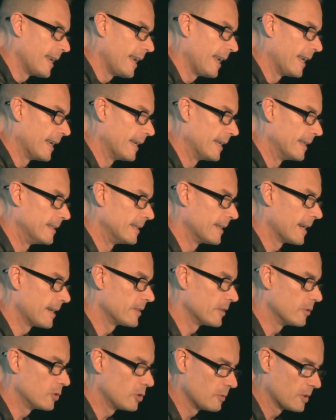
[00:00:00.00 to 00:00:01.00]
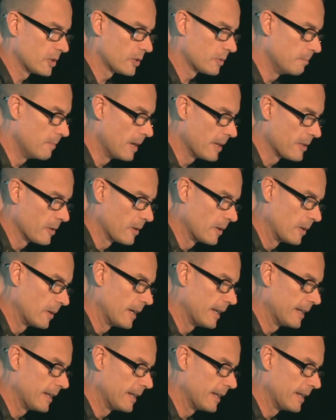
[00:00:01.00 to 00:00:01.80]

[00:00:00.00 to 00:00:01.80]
and has a Jewish mother,